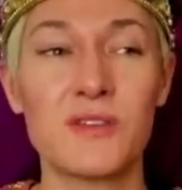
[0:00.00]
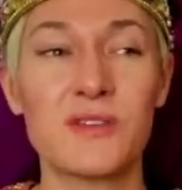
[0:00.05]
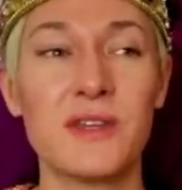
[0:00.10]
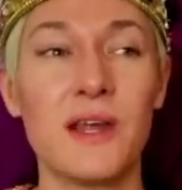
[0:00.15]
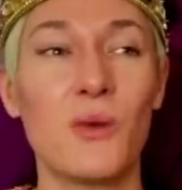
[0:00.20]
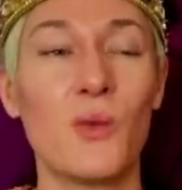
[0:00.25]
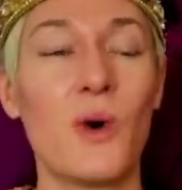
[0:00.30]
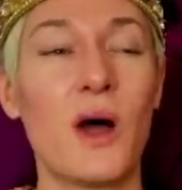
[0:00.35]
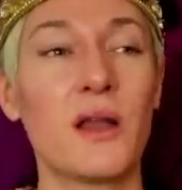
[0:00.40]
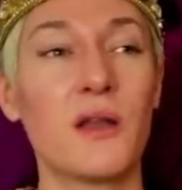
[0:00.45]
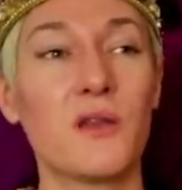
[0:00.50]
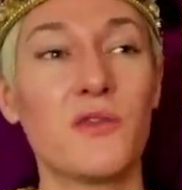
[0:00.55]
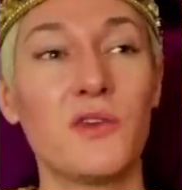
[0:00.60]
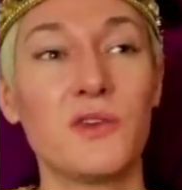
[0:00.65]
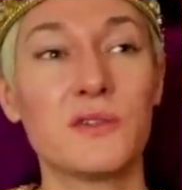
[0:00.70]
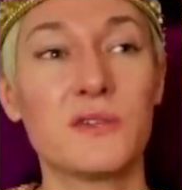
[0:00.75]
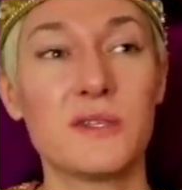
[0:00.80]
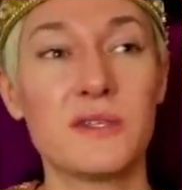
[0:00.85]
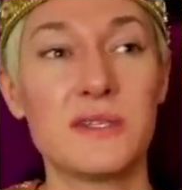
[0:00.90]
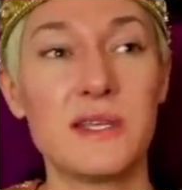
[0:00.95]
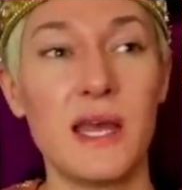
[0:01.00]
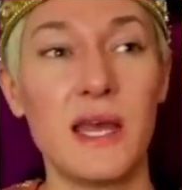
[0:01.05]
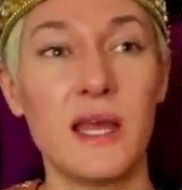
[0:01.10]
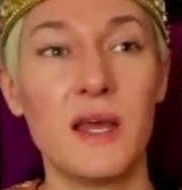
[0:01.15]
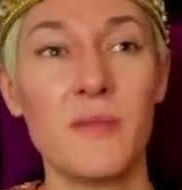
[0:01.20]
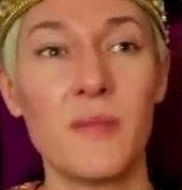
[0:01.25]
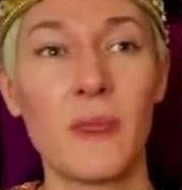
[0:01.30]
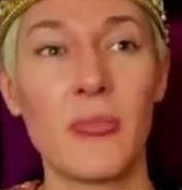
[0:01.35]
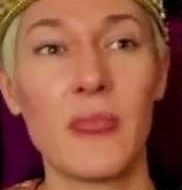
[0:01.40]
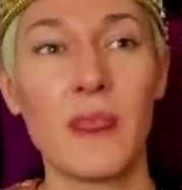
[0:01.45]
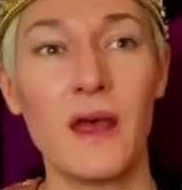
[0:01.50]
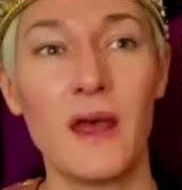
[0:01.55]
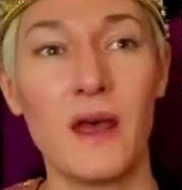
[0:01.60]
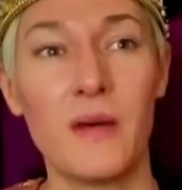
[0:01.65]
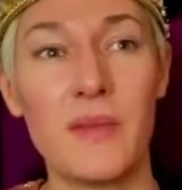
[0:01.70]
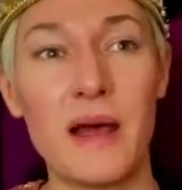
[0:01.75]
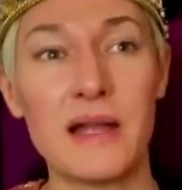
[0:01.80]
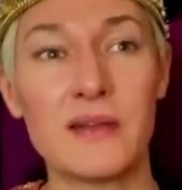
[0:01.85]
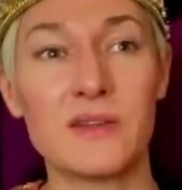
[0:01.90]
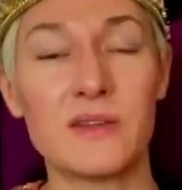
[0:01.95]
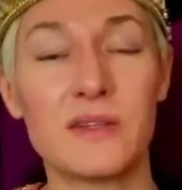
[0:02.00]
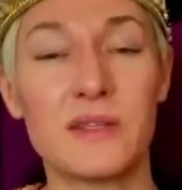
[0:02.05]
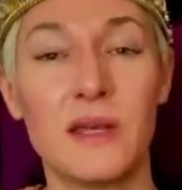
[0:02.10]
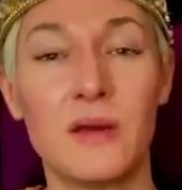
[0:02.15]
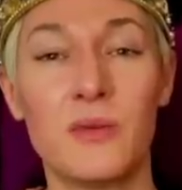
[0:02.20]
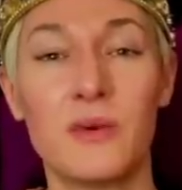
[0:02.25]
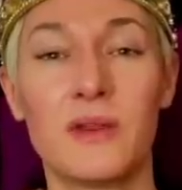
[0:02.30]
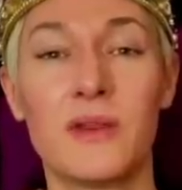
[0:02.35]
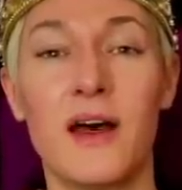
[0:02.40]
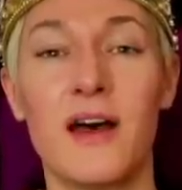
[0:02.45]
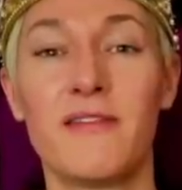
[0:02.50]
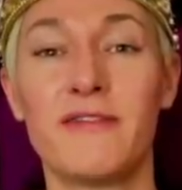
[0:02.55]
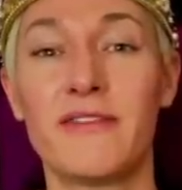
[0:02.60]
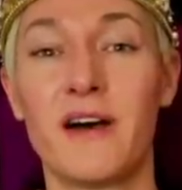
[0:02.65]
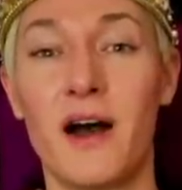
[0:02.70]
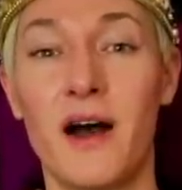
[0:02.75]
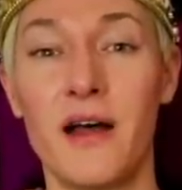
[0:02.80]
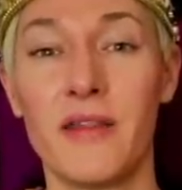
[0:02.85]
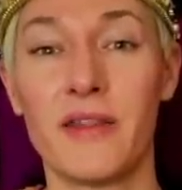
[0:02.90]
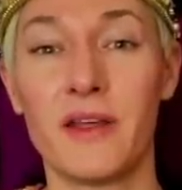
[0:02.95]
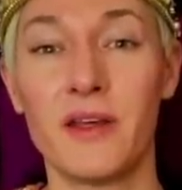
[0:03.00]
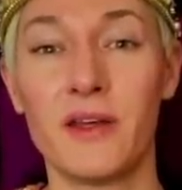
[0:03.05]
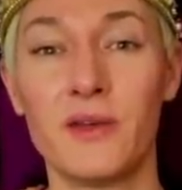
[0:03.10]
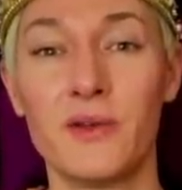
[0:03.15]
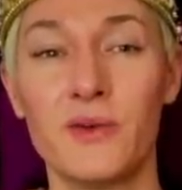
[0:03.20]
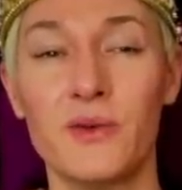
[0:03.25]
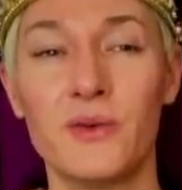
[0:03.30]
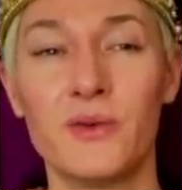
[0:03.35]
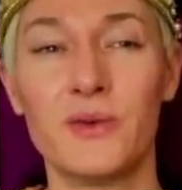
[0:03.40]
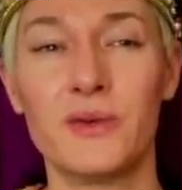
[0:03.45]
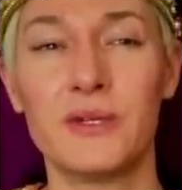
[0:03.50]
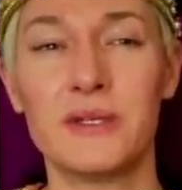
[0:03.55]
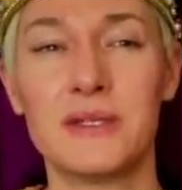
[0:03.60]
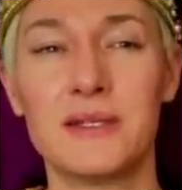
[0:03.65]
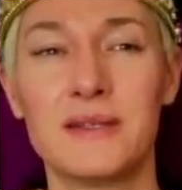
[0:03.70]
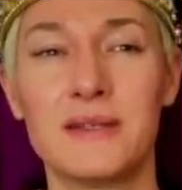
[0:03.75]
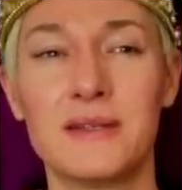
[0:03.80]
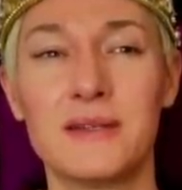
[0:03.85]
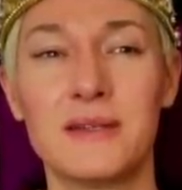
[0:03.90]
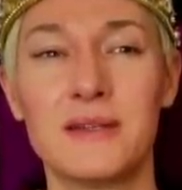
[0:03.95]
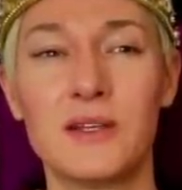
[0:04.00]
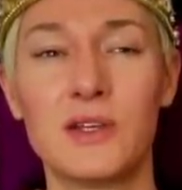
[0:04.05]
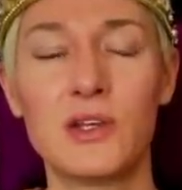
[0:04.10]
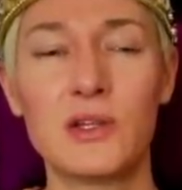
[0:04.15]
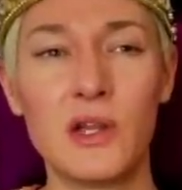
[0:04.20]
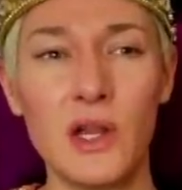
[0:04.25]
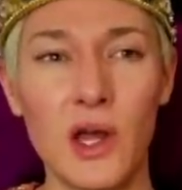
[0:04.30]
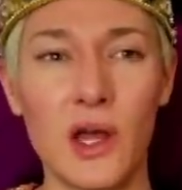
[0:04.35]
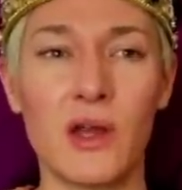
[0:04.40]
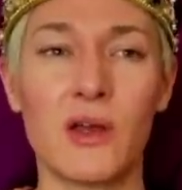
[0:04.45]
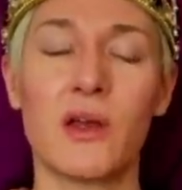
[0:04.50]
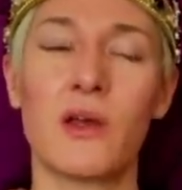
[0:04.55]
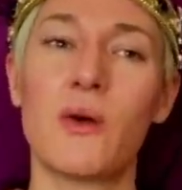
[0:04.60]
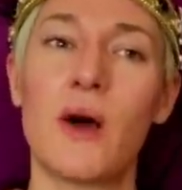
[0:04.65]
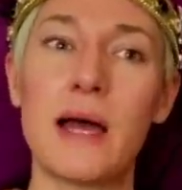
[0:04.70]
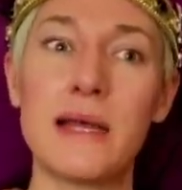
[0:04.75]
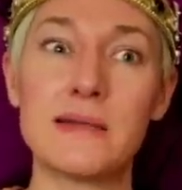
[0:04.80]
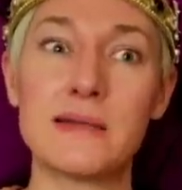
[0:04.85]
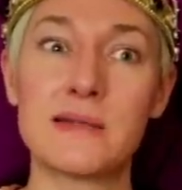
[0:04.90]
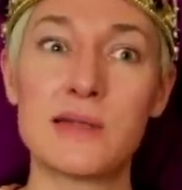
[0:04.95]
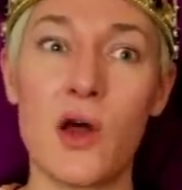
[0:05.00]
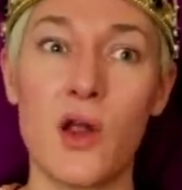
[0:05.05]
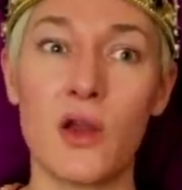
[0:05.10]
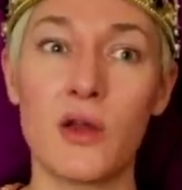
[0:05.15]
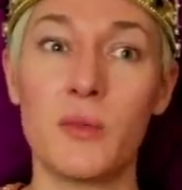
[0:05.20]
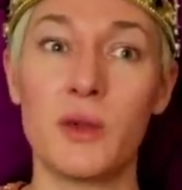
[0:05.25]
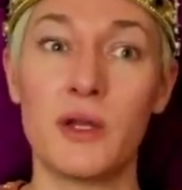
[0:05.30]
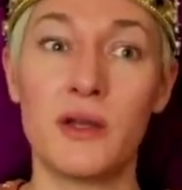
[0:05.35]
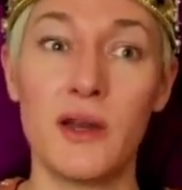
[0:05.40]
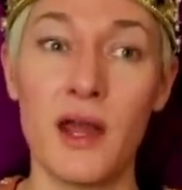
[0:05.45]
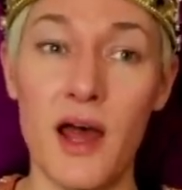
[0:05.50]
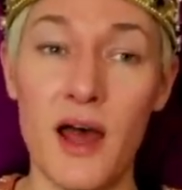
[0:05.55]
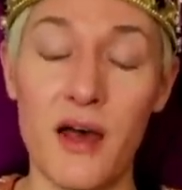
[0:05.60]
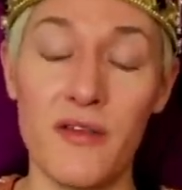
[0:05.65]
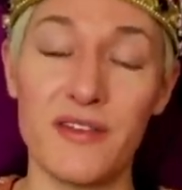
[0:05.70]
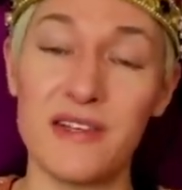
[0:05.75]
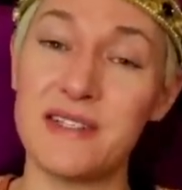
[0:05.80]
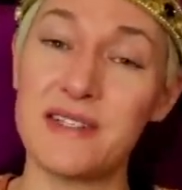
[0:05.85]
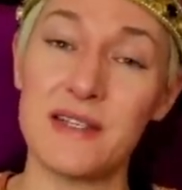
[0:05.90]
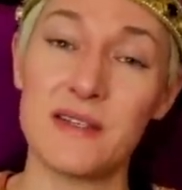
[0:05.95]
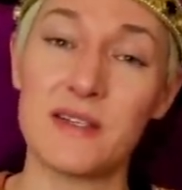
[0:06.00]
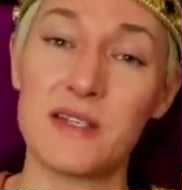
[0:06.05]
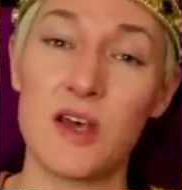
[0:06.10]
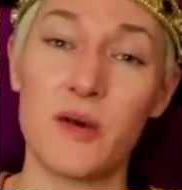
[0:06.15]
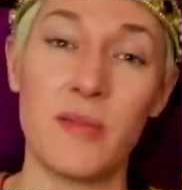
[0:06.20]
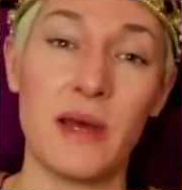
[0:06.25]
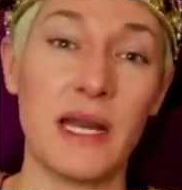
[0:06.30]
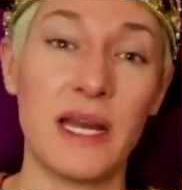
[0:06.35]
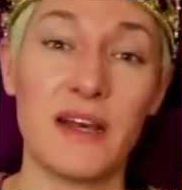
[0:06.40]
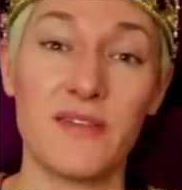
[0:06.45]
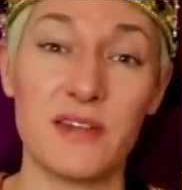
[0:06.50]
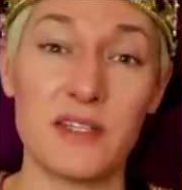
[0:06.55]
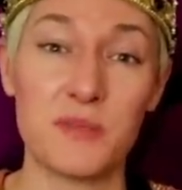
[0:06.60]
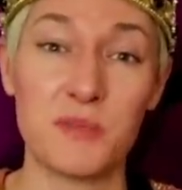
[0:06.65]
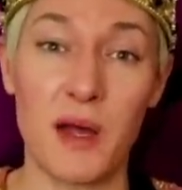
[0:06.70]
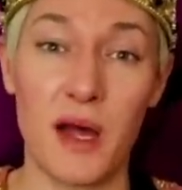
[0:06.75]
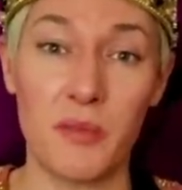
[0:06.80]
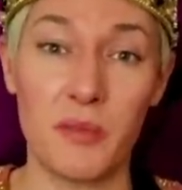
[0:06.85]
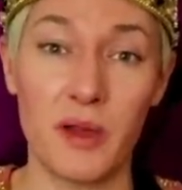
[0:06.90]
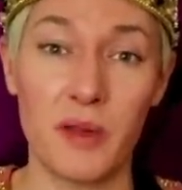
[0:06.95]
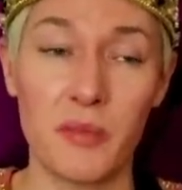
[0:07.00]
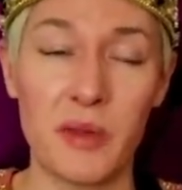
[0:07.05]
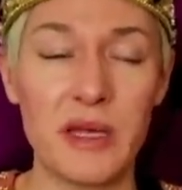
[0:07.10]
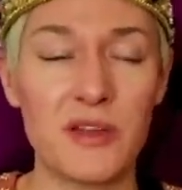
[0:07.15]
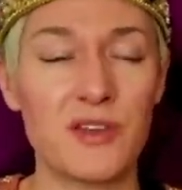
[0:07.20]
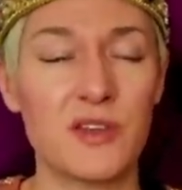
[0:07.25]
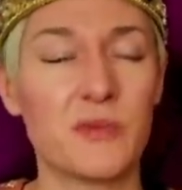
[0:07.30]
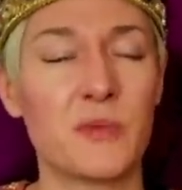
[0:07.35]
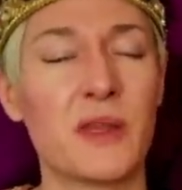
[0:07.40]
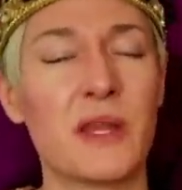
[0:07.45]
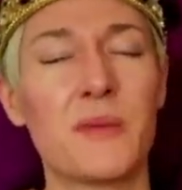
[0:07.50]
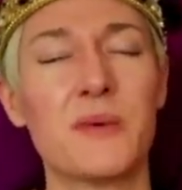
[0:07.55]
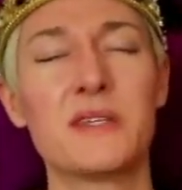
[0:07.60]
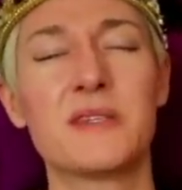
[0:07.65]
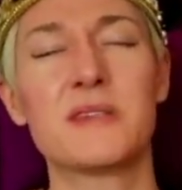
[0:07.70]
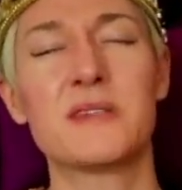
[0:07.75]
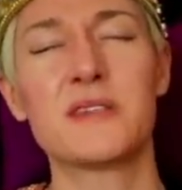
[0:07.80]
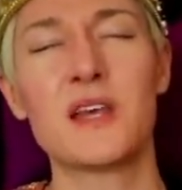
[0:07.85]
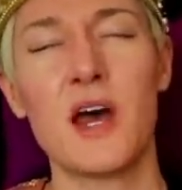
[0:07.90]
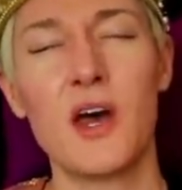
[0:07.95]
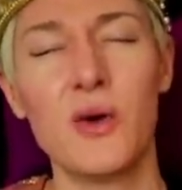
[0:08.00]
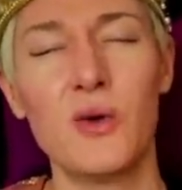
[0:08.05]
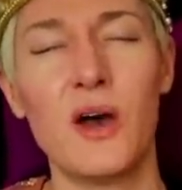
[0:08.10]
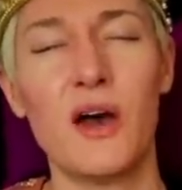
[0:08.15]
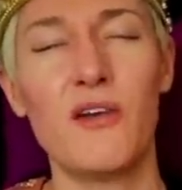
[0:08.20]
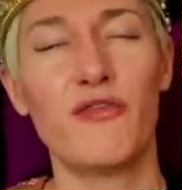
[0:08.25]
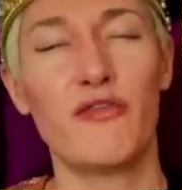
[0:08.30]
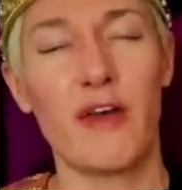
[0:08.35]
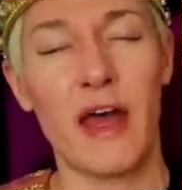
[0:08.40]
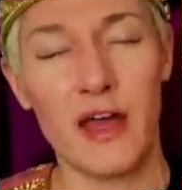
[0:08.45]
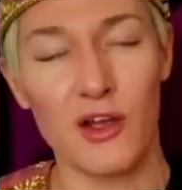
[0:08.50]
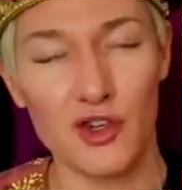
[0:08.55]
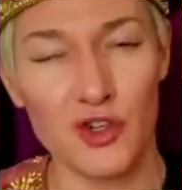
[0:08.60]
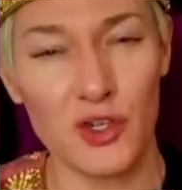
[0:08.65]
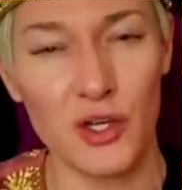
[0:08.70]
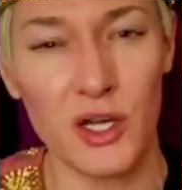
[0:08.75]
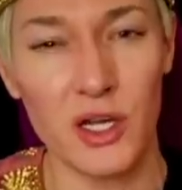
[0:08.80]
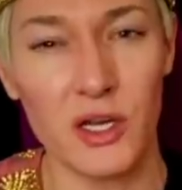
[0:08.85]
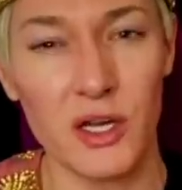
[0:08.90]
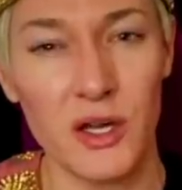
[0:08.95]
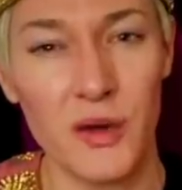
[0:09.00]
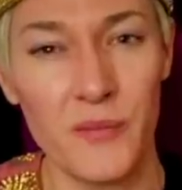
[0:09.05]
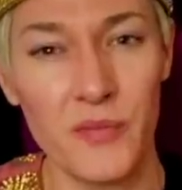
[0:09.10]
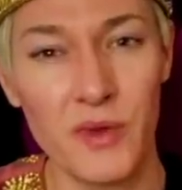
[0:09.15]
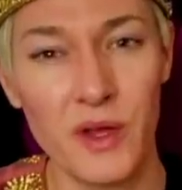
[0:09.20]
Wasn't it wonderful to see Her Majesty with her father, who could look quite solemn and nervous in so many of his public pictures, but they were so affectionate